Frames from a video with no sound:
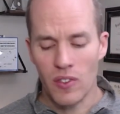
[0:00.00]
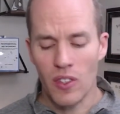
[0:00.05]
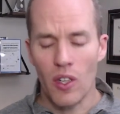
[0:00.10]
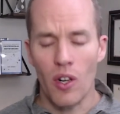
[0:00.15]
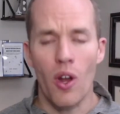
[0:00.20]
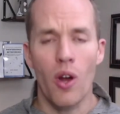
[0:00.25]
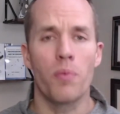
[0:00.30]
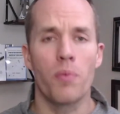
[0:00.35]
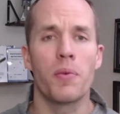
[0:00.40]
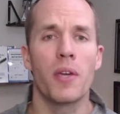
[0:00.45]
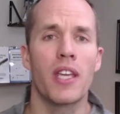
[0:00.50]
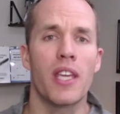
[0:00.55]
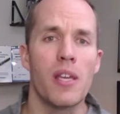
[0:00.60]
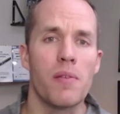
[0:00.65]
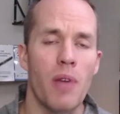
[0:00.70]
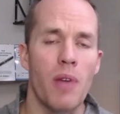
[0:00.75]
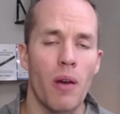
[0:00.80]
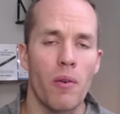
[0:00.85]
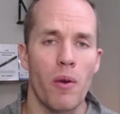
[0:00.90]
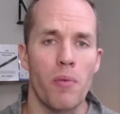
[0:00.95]
Hope you keep
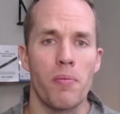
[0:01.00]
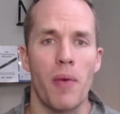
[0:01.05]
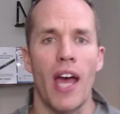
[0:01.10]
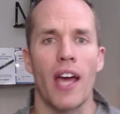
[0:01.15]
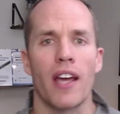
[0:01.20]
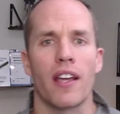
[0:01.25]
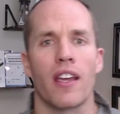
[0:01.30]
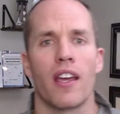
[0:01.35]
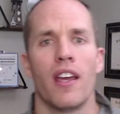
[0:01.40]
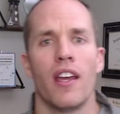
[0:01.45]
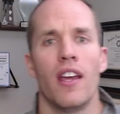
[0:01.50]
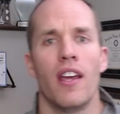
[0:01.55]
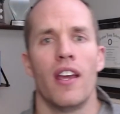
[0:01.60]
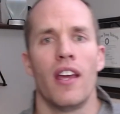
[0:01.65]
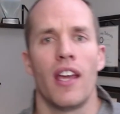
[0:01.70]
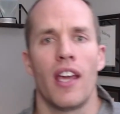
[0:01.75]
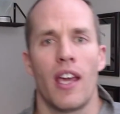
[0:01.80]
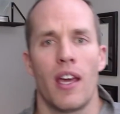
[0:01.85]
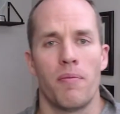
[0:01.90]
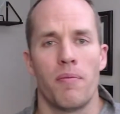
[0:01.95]
coming back,
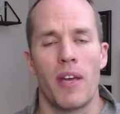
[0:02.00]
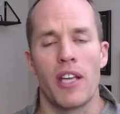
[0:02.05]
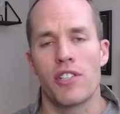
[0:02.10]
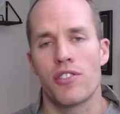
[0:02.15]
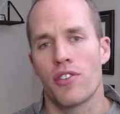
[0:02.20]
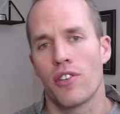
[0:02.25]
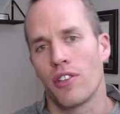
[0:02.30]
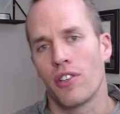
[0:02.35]
and make sure